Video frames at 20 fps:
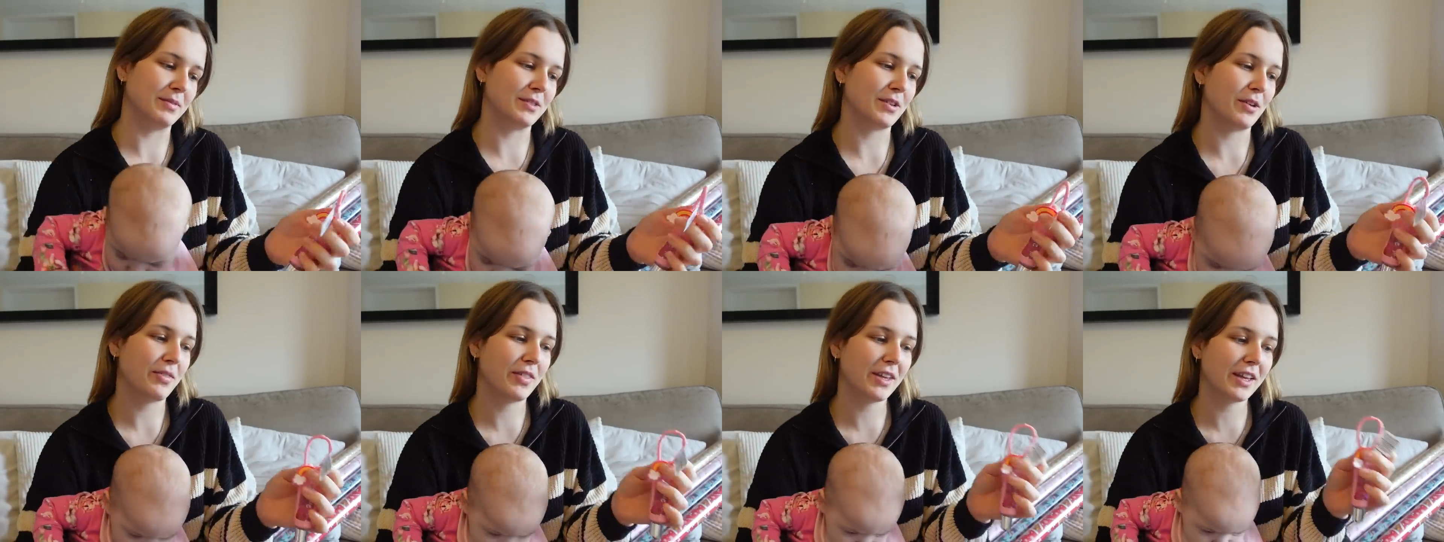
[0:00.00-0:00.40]

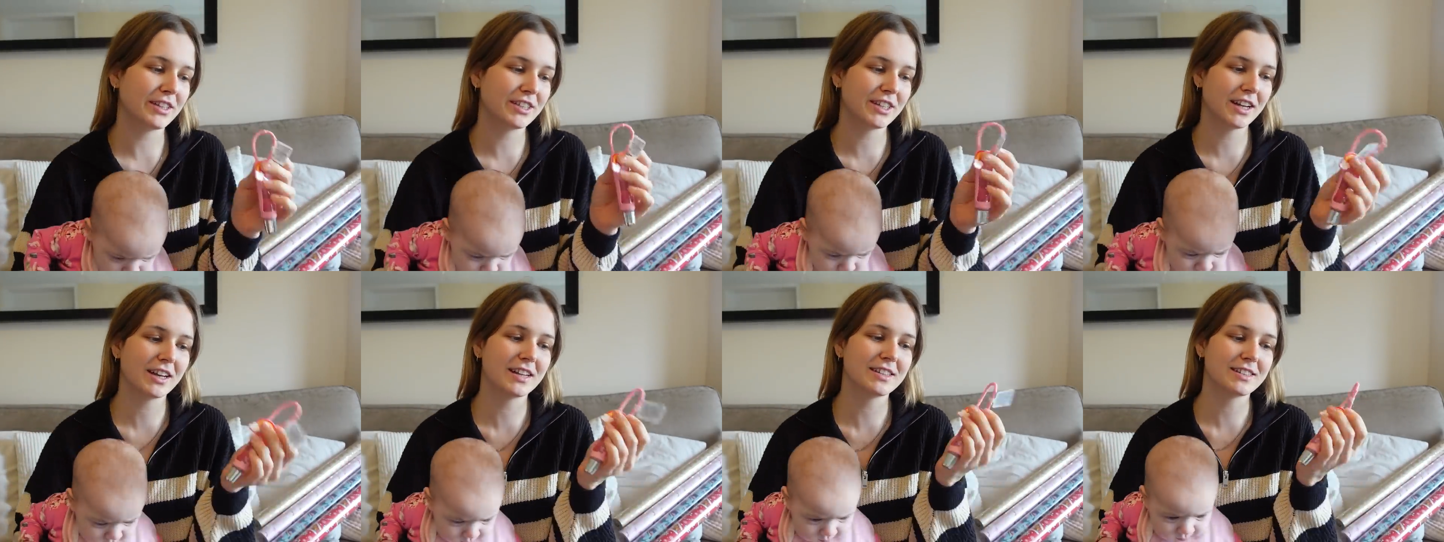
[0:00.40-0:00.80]
So I think
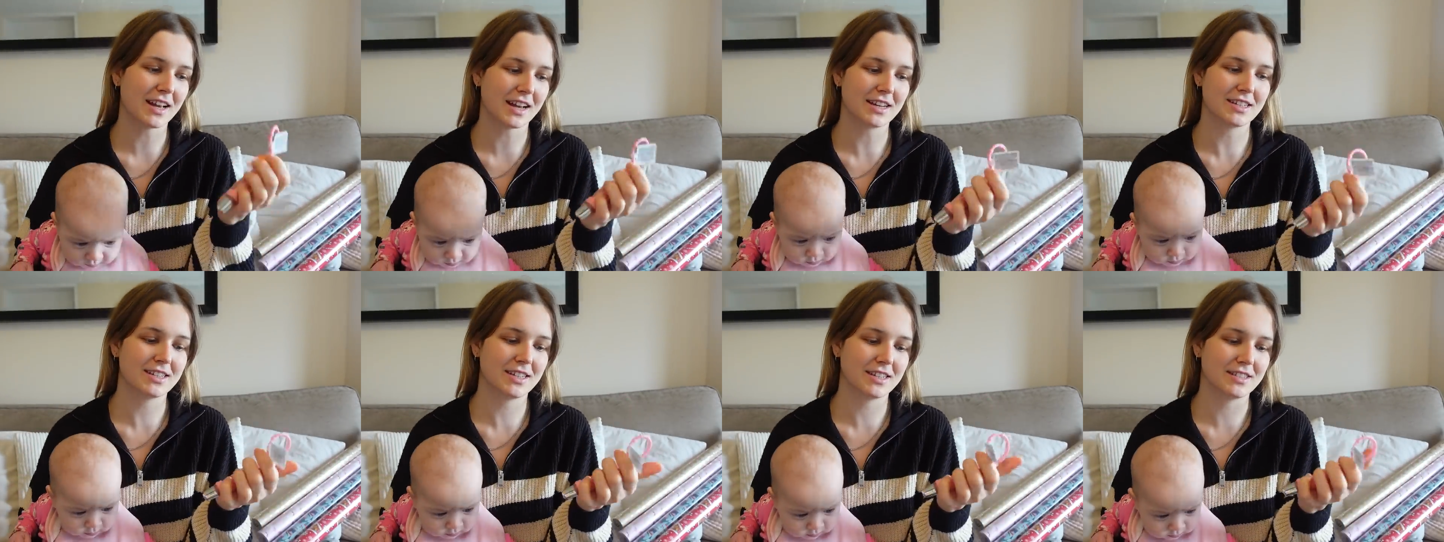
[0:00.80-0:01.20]
she can
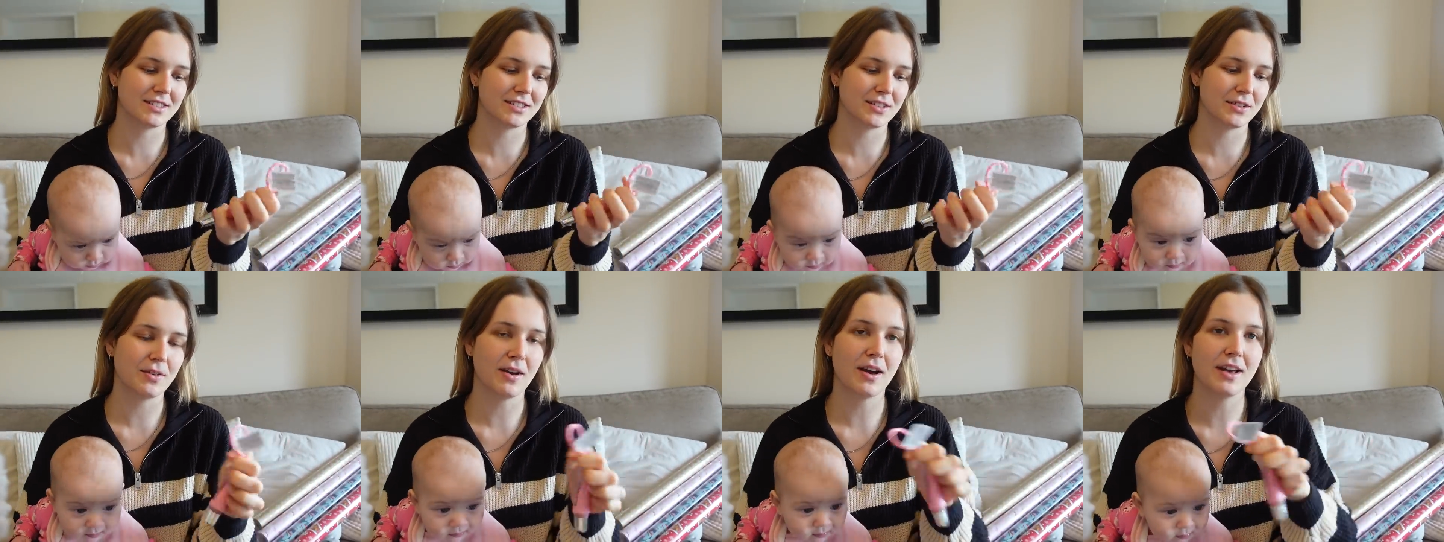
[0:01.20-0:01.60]
attach this
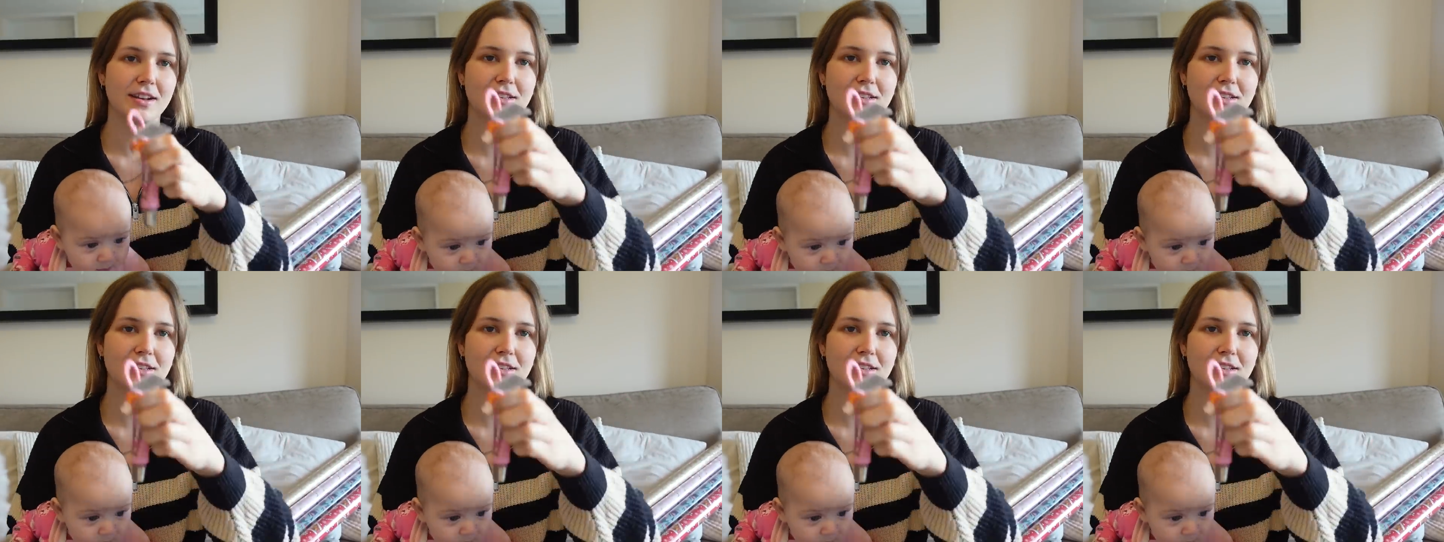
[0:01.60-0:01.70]
to her